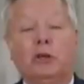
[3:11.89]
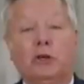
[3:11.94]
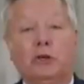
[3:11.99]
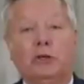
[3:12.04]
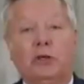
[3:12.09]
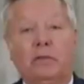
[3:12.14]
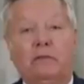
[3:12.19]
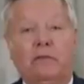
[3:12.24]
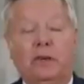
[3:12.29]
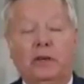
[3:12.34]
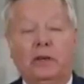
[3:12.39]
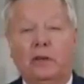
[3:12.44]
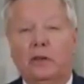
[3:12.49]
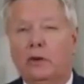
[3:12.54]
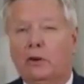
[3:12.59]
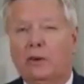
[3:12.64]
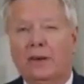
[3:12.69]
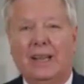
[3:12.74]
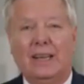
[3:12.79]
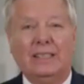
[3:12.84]
Union failed,
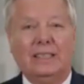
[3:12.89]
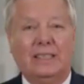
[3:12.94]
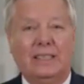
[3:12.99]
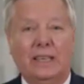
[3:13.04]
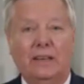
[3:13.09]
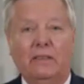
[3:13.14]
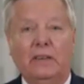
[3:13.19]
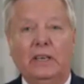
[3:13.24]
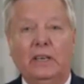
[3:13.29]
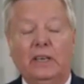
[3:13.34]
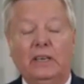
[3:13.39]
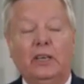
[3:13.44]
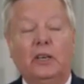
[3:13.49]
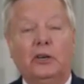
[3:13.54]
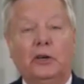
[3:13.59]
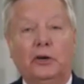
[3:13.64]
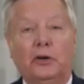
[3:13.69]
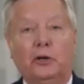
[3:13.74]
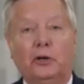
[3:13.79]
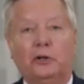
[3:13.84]
there were like
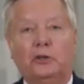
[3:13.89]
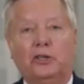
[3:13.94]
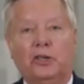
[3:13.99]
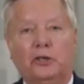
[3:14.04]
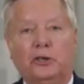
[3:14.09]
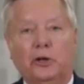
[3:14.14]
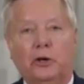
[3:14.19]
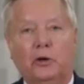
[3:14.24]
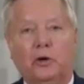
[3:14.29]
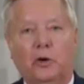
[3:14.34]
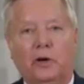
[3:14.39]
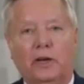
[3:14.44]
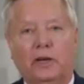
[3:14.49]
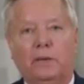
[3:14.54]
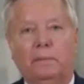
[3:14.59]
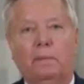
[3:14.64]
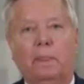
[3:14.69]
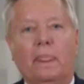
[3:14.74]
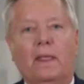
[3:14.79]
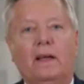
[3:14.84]
1,700 nukes in Ukraine.
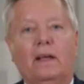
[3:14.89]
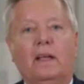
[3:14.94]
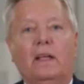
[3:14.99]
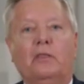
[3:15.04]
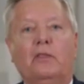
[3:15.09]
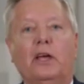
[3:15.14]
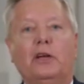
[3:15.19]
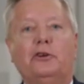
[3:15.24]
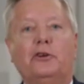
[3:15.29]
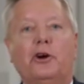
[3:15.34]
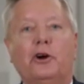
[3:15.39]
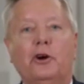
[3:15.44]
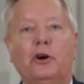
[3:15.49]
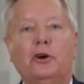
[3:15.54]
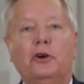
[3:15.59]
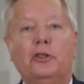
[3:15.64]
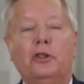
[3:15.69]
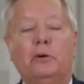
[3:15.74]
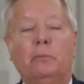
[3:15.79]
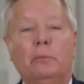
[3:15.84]
They
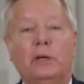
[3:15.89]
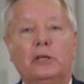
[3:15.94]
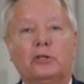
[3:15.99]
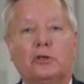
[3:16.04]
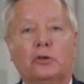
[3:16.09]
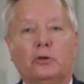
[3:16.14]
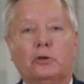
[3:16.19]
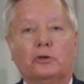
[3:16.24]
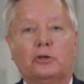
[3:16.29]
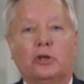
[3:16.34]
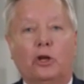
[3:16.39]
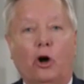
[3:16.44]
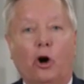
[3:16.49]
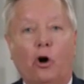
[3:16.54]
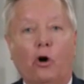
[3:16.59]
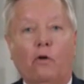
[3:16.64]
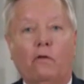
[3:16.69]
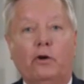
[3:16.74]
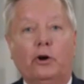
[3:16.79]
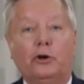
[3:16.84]
turned the missiles
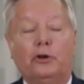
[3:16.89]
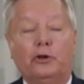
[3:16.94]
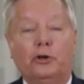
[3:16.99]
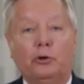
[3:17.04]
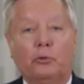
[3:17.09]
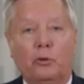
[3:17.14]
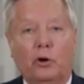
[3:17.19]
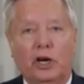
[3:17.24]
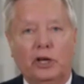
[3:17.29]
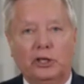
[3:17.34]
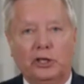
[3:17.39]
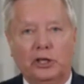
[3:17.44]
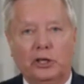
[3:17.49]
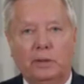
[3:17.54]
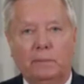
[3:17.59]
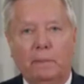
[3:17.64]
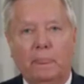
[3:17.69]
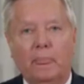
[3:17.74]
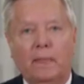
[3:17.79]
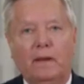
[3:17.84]
over to
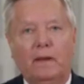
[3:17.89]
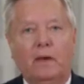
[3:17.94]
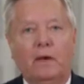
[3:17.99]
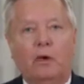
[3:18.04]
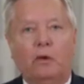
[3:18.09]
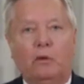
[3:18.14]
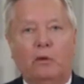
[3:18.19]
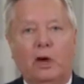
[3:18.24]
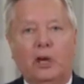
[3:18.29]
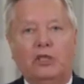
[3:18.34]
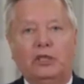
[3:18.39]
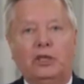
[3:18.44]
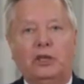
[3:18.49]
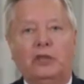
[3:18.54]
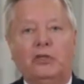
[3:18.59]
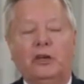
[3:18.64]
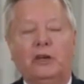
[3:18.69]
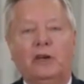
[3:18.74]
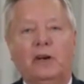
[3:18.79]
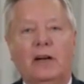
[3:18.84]
Russia. Russia,
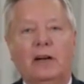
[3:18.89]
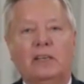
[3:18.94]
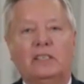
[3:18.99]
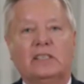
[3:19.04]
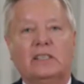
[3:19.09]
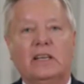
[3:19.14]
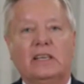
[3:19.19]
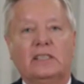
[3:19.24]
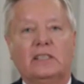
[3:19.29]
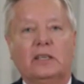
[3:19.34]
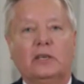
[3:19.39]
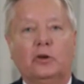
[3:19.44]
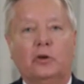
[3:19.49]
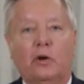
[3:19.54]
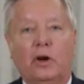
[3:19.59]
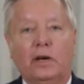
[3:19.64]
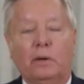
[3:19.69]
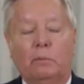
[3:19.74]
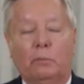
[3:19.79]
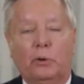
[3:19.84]
the United States, and
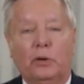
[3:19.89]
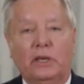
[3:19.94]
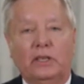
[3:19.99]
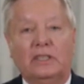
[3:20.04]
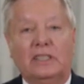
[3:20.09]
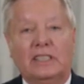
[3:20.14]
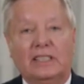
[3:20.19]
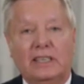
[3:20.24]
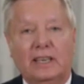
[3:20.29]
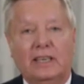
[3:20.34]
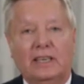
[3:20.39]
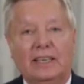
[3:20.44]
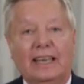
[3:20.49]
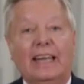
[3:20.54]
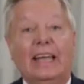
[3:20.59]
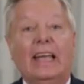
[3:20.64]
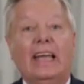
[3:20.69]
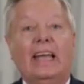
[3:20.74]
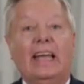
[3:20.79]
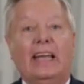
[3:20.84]
Great Britain said,
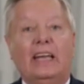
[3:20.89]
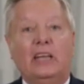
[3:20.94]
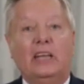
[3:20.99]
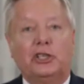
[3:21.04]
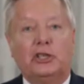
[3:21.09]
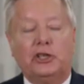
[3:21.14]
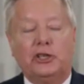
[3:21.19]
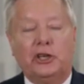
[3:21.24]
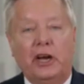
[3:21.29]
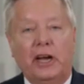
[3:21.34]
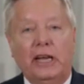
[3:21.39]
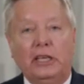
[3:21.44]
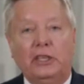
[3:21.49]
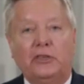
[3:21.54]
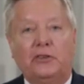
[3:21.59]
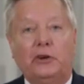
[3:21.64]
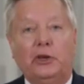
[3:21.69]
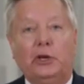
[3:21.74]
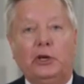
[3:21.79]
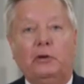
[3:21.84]
in exchange
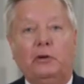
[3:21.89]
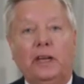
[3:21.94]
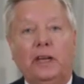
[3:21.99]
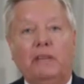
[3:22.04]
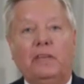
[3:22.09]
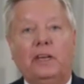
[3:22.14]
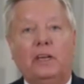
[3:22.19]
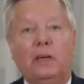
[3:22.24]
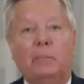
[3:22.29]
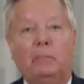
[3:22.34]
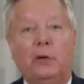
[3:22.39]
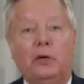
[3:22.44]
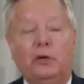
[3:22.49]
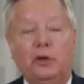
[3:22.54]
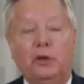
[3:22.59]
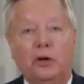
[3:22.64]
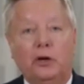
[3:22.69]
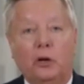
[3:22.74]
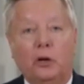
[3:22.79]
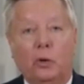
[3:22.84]
for you giving up your
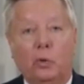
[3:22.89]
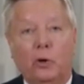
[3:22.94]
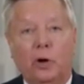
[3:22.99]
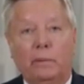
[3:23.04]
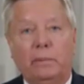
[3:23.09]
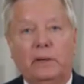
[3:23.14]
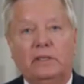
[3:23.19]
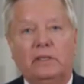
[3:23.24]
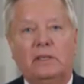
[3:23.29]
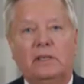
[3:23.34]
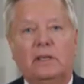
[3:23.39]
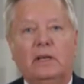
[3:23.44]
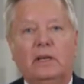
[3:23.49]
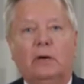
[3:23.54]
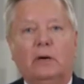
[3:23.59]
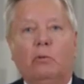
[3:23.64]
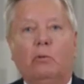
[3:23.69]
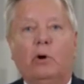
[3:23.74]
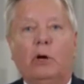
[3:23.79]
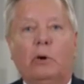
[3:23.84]
nuclear weapons,
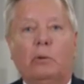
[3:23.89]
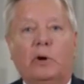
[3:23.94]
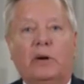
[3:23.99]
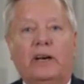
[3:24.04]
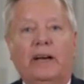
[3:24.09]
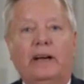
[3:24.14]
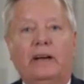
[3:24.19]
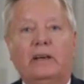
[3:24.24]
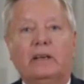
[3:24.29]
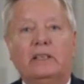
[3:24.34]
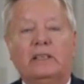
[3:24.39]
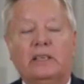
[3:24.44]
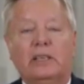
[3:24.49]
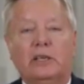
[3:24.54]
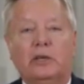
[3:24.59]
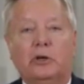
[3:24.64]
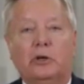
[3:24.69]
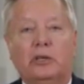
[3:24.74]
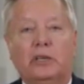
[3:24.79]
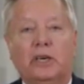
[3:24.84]
we will guarantee
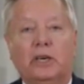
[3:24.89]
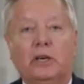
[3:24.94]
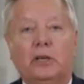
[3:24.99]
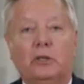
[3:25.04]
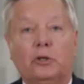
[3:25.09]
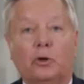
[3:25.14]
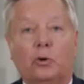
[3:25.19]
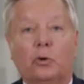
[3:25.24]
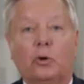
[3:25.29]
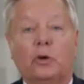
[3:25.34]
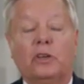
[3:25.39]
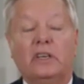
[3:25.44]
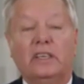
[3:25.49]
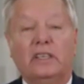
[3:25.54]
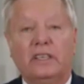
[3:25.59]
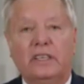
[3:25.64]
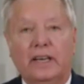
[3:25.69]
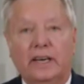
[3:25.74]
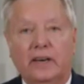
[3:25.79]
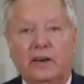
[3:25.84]
your territorial
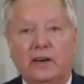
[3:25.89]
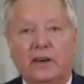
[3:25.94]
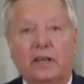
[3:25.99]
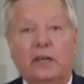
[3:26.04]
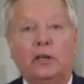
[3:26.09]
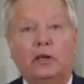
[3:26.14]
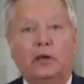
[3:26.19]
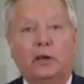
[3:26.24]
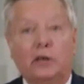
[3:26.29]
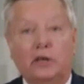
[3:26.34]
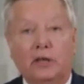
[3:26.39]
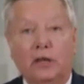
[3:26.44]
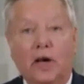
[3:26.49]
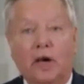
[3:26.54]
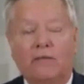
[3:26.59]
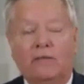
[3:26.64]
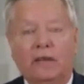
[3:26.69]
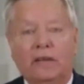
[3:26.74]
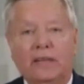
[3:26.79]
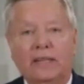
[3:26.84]
integrity, your
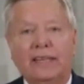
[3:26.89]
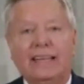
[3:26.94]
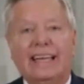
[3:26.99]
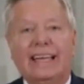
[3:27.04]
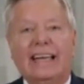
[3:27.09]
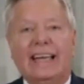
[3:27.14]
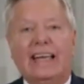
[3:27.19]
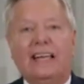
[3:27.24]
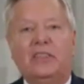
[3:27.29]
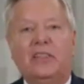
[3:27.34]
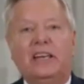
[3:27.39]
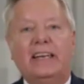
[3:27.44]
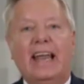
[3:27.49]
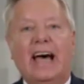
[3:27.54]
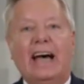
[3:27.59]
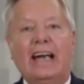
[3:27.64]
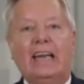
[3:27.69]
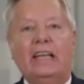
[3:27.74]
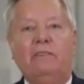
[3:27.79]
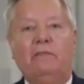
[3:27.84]
sovereignty. And the
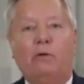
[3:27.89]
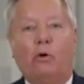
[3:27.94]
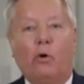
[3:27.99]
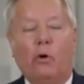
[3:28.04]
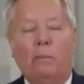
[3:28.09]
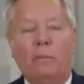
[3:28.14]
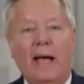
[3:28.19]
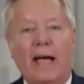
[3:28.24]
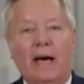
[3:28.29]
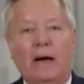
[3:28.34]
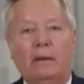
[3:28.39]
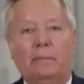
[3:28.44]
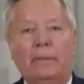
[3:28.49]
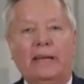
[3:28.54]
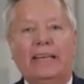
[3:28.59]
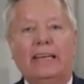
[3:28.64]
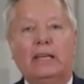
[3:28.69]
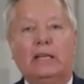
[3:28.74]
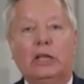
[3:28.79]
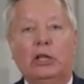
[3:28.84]
94 map
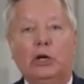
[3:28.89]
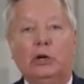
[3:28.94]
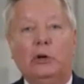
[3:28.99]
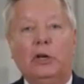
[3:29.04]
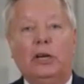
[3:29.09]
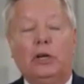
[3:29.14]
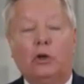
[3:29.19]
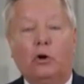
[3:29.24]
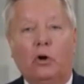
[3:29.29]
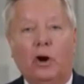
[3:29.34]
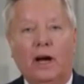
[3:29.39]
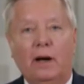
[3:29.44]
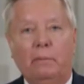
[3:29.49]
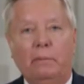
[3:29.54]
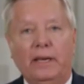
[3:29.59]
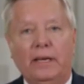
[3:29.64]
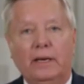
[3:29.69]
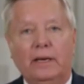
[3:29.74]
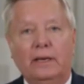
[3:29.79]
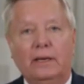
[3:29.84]
included
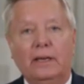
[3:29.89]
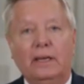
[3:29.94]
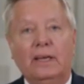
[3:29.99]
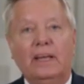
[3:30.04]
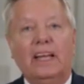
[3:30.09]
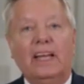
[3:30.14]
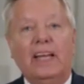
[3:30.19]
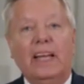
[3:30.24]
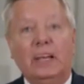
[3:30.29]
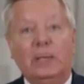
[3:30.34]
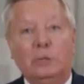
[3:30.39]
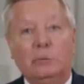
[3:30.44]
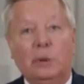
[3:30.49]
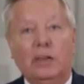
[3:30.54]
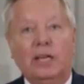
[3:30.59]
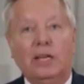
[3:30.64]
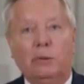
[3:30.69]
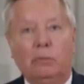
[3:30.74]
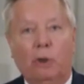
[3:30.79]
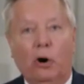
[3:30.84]
Crimea as
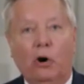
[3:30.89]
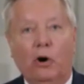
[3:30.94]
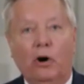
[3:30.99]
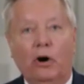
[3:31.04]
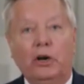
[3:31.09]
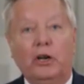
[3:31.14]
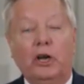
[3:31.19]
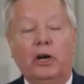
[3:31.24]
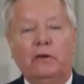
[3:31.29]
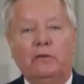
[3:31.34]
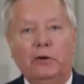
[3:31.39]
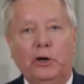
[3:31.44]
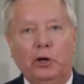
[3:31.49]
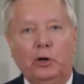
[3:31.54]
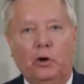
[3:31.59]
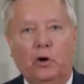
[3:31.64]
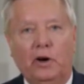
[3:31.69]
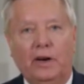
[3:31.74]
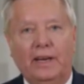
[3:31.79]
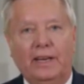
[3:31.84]
being part of
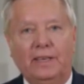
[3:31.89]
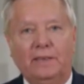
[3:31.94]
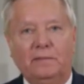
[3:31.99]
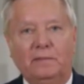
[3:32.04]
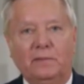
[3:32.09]
Ukraine.